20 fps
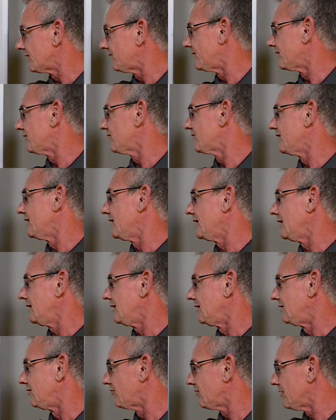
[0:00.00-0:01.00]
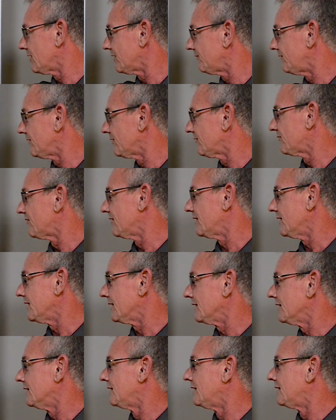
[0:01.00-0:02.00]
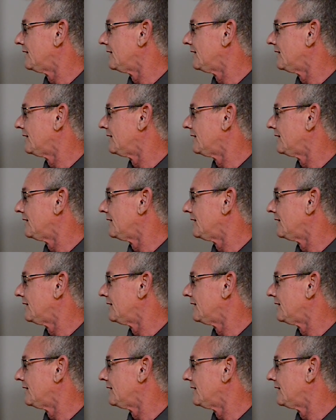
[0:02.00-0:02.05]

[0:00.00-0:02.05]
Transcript: fix that. You try to fix that.